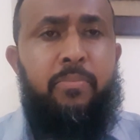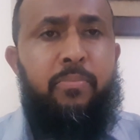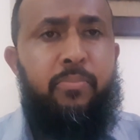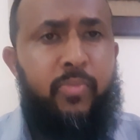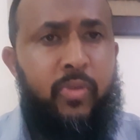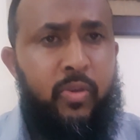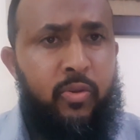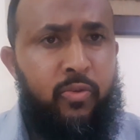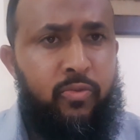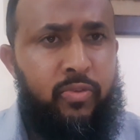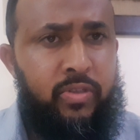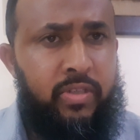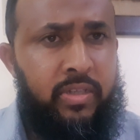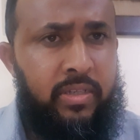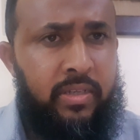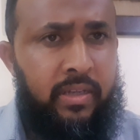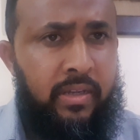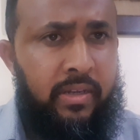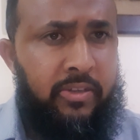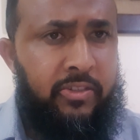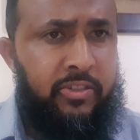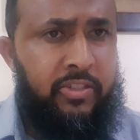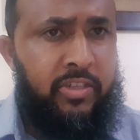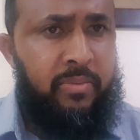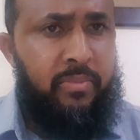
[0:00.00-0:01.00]
beauty,
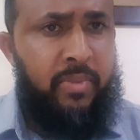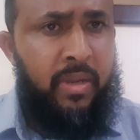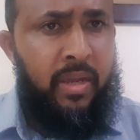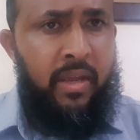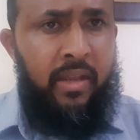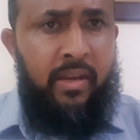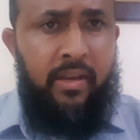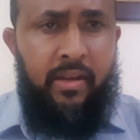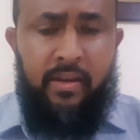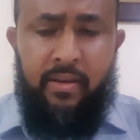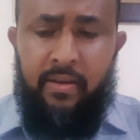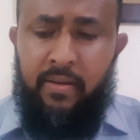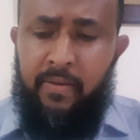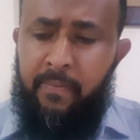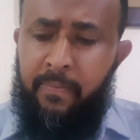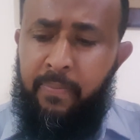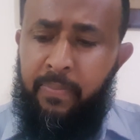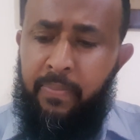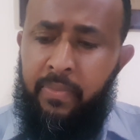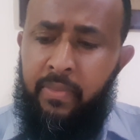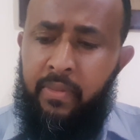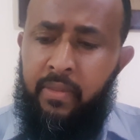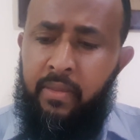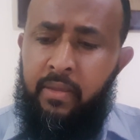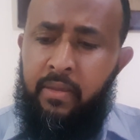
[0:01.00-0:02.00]
al-jamal,
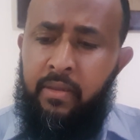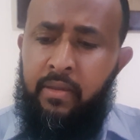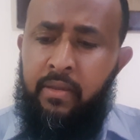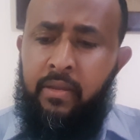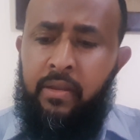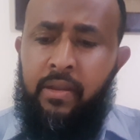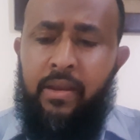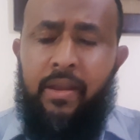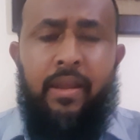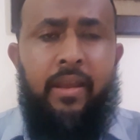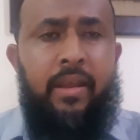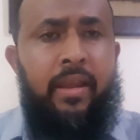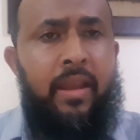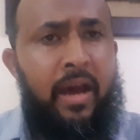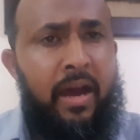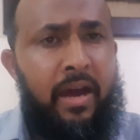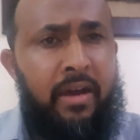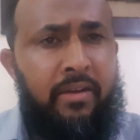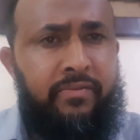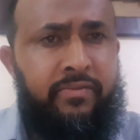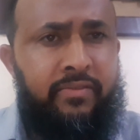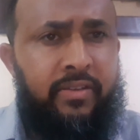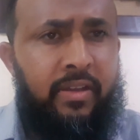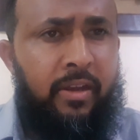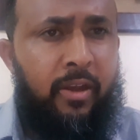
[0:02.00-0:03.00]

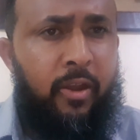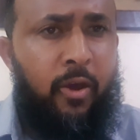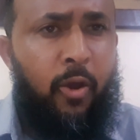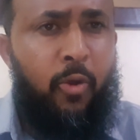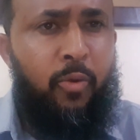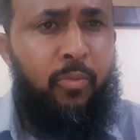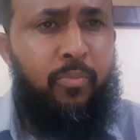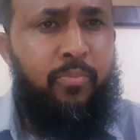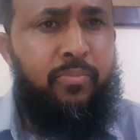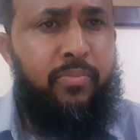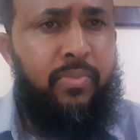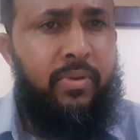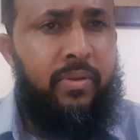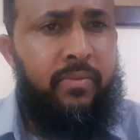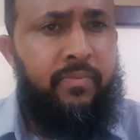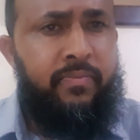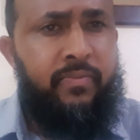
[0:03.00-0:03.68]
love, al-hub.